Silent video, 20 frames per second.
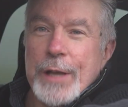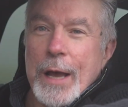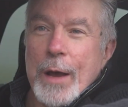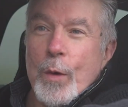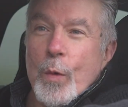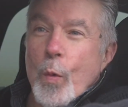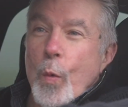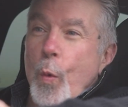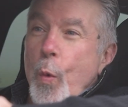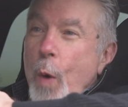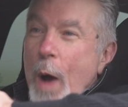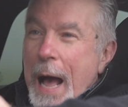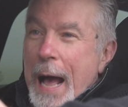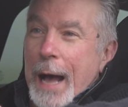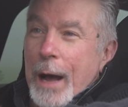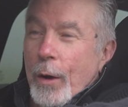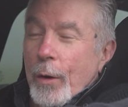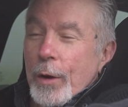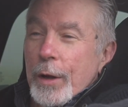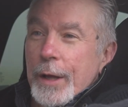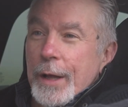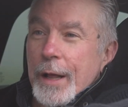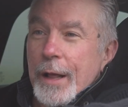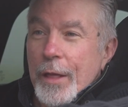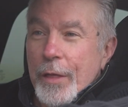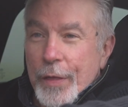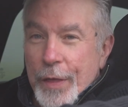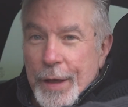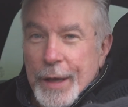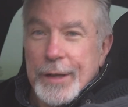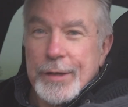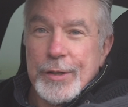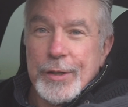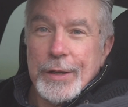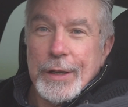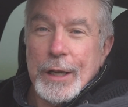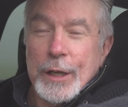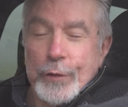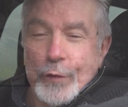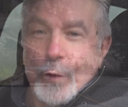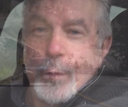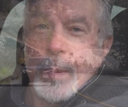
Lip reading: out, wow, this is for